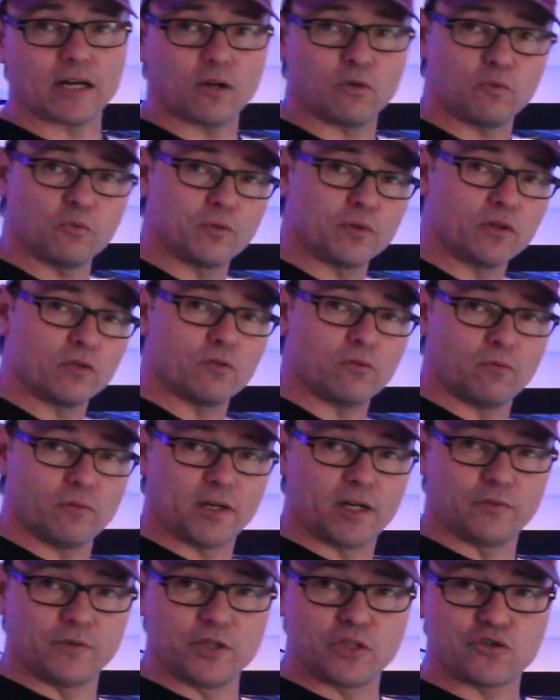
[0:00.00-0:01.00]
Now
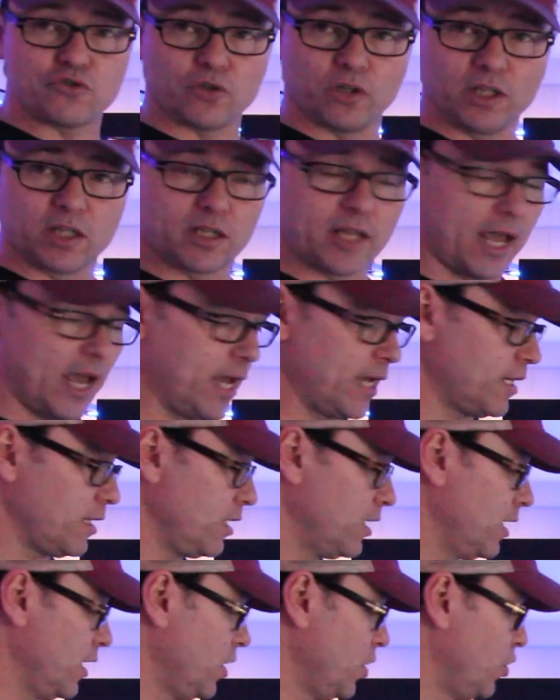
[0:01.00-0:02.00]
whenever you drill a tank,
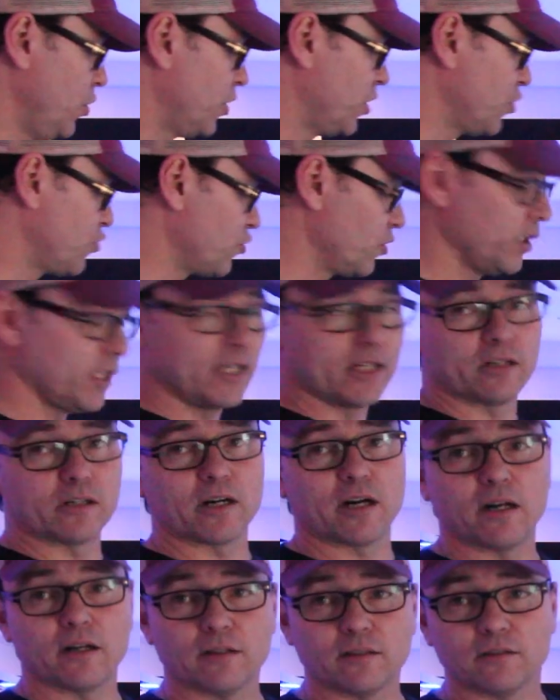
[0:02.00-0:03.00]
you drill either
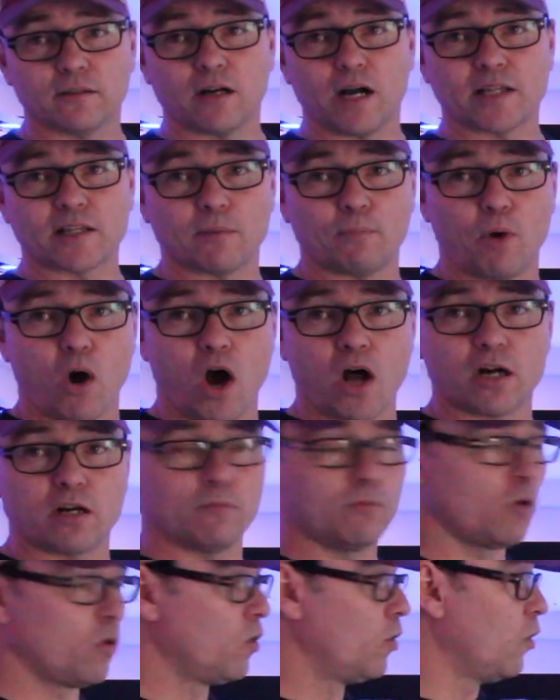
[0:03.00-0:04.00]
at the
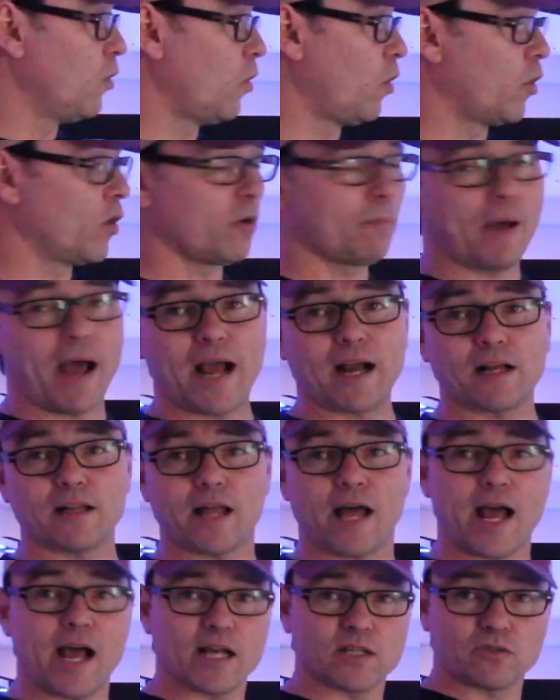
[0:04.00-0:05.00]
bottom or the back
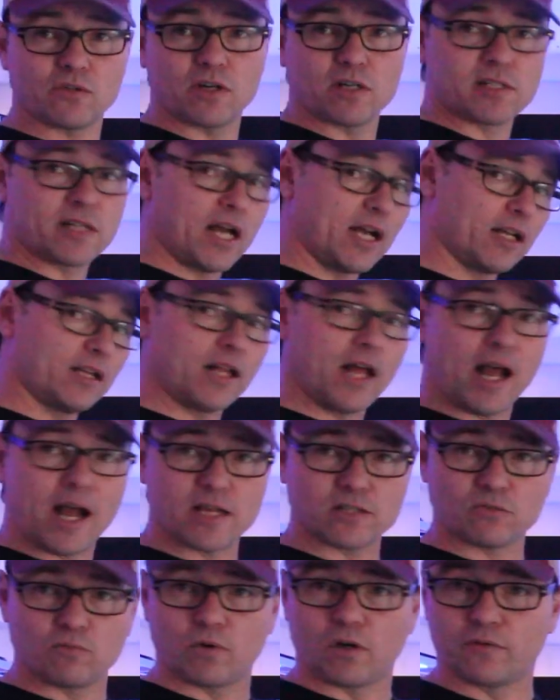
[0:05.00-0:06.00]
glass or the side
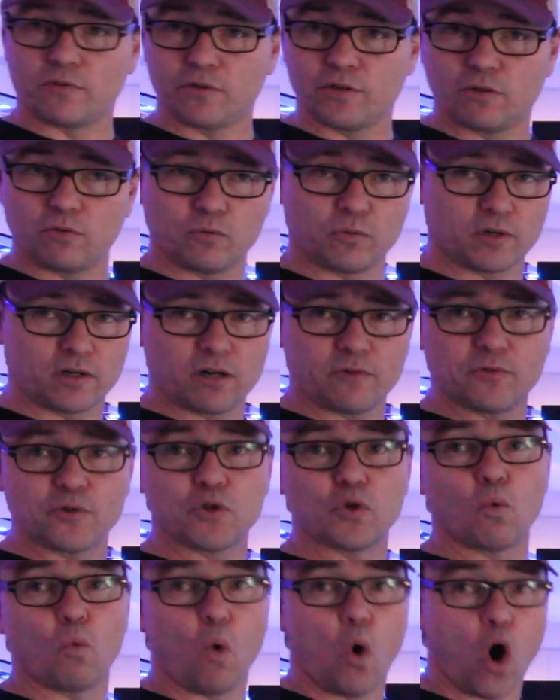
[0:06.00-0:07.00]
glass, wherever
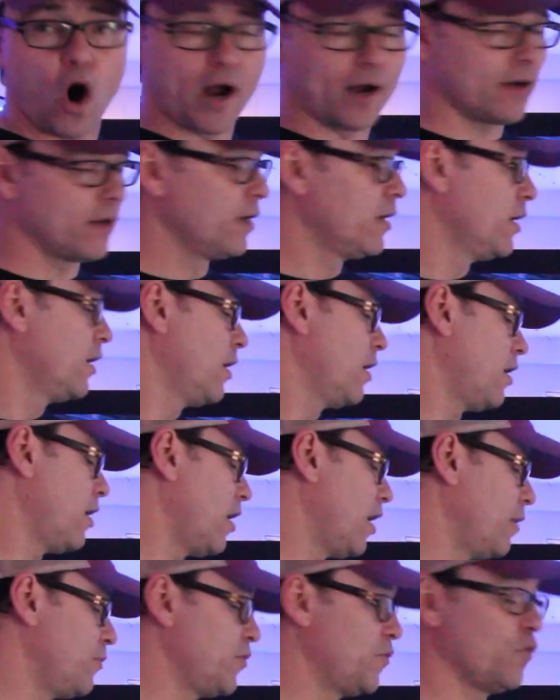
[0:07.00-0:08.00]
you want.
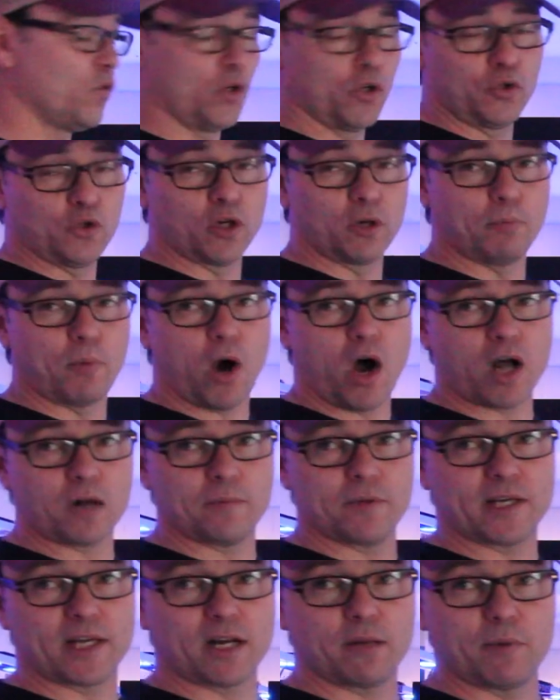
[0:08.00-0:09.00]
If you want to do the
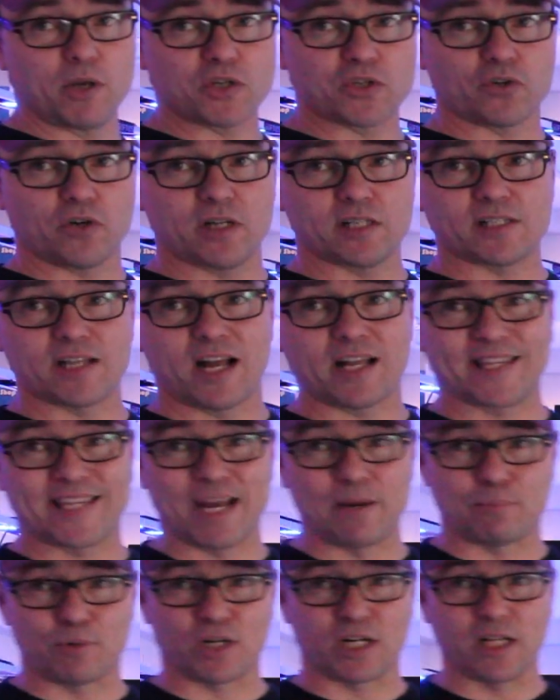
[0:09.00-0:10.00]
bottom, you got to make sure it's not
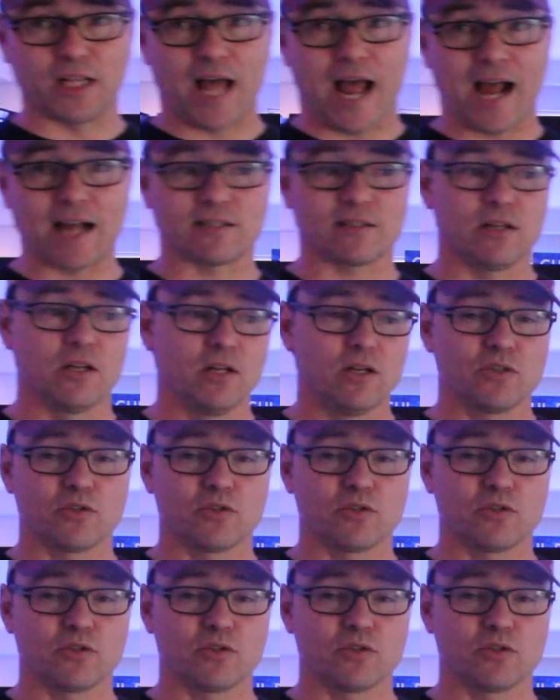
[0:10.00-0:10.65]
tempered glass.